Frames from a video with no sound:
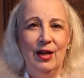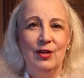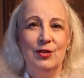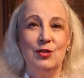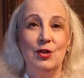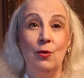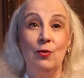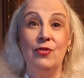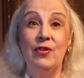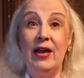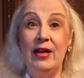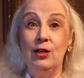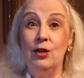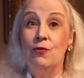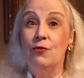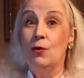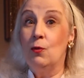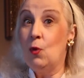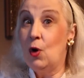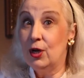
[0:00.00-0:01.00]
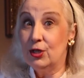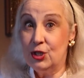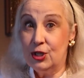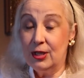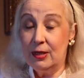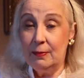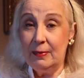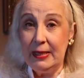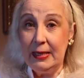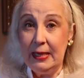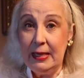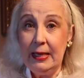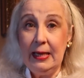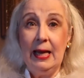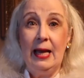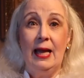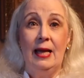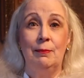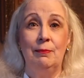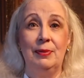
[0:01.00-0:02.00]
So thank you for watching
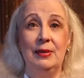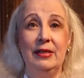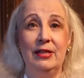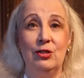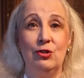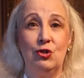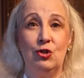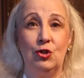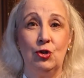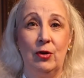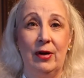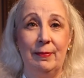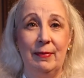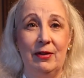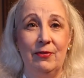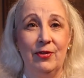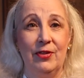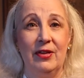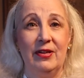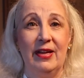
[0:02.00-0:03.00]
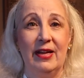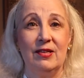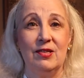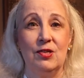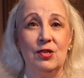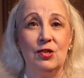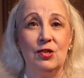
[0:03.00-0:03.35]
me, and please join me for the next